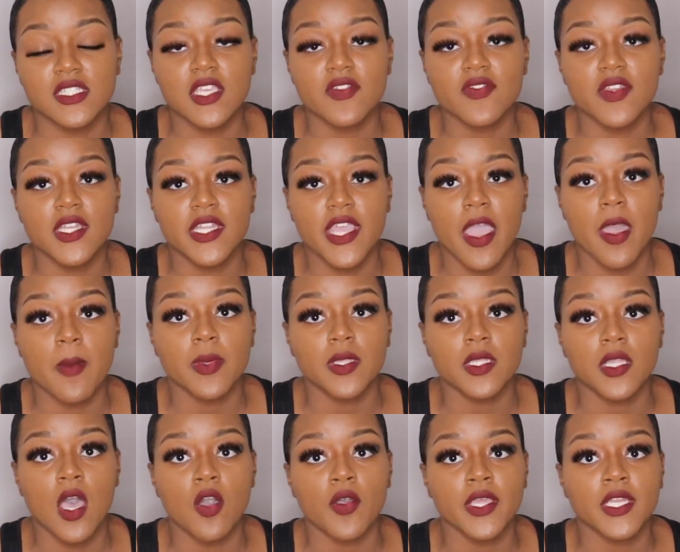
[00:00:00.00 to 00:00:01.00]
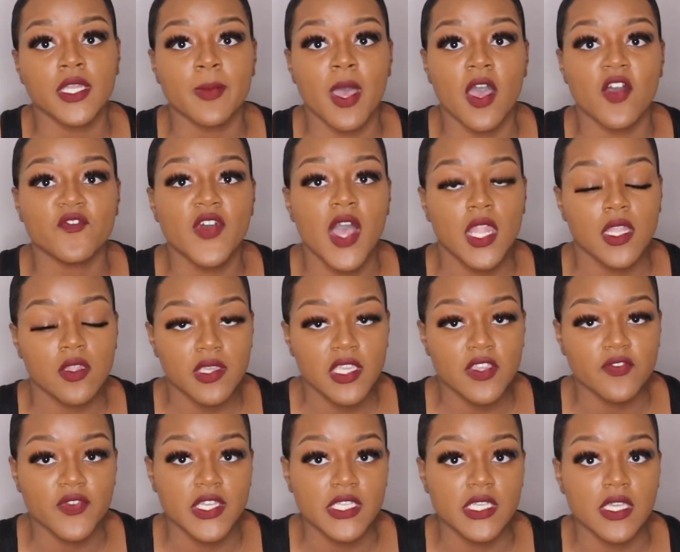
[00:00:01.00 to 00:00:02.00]
leave it down below, and in my
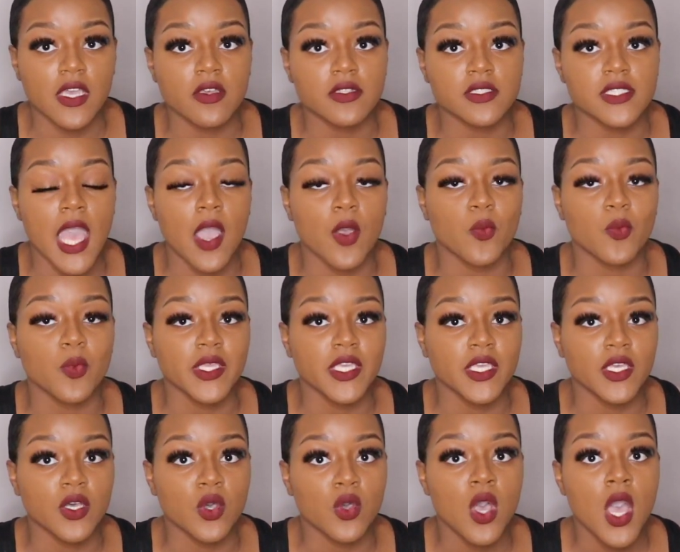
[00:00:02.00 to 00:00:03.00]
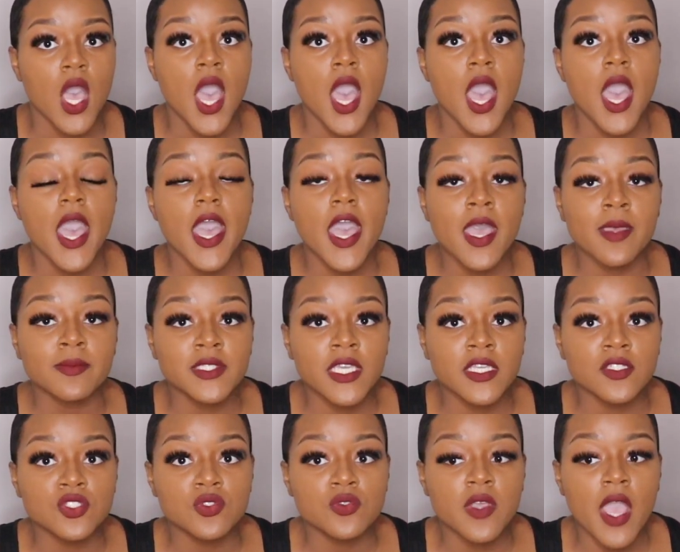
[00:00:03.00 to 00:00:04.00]
following videos, I will
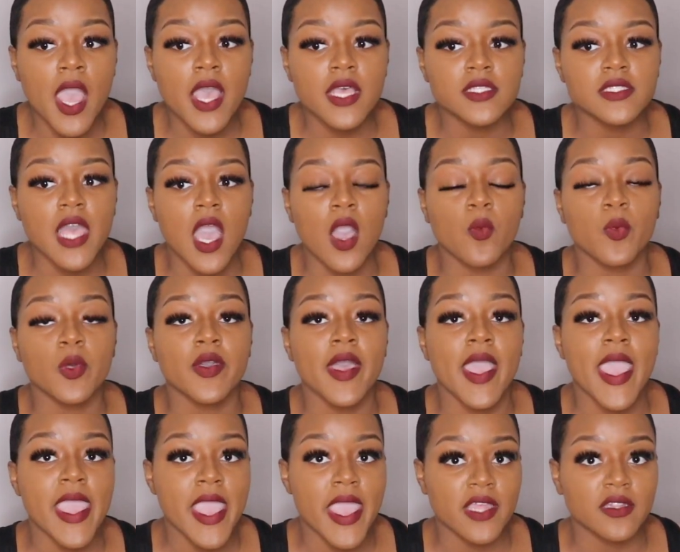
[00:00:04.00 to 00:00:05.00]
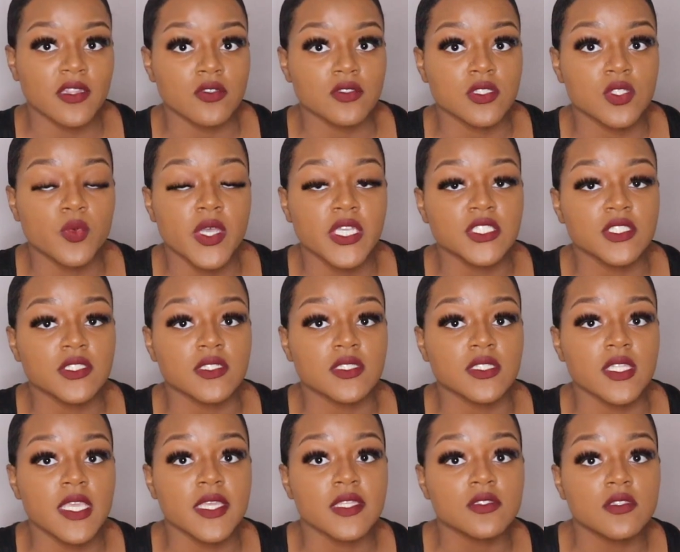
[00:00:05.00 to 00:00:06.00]
update you guys. I will add those questions
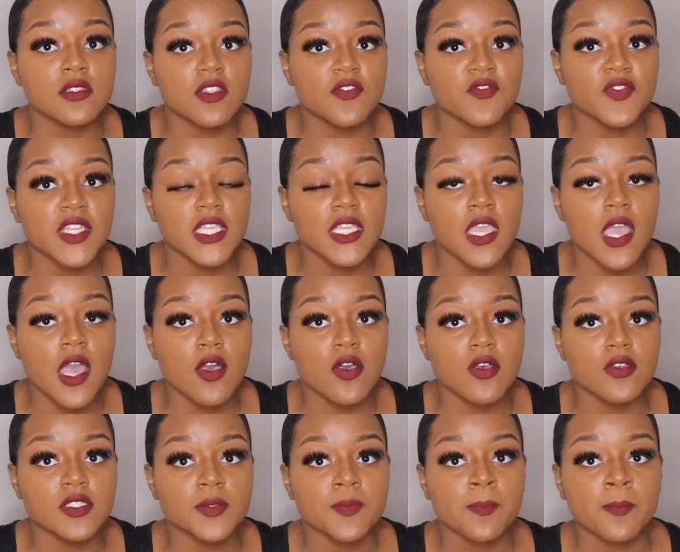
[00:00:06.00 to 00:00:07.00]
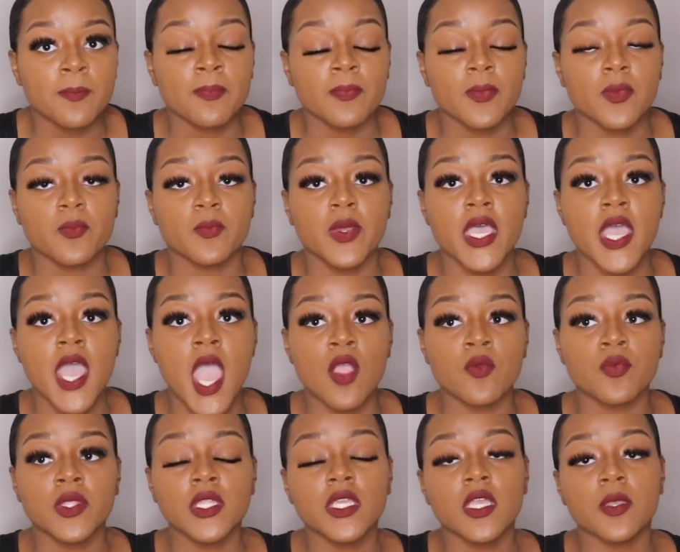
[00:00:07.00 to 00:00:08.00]
into the videos. But I
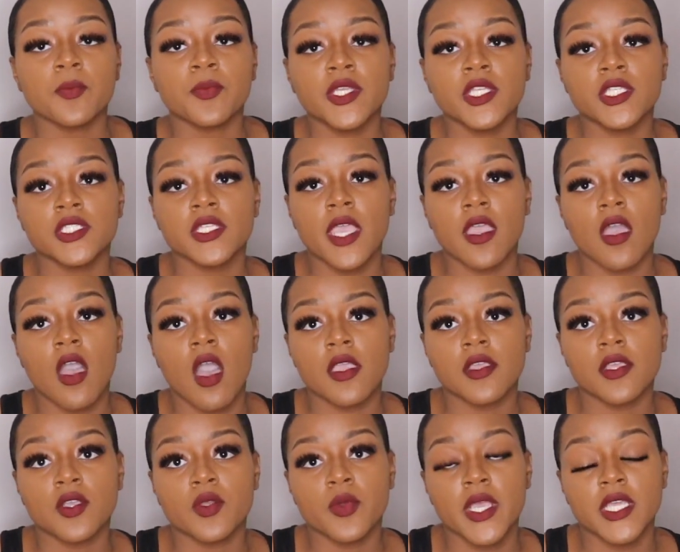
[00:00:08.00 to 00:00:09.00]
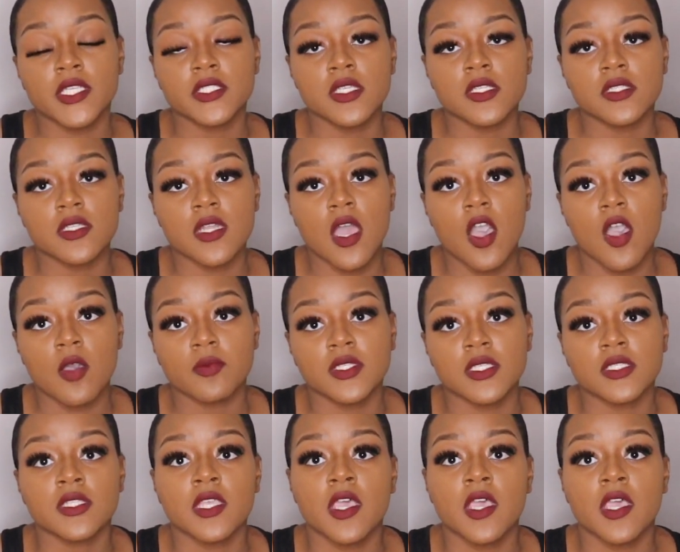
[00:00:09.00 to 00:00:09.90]
really appreciate all your questions, and I hope this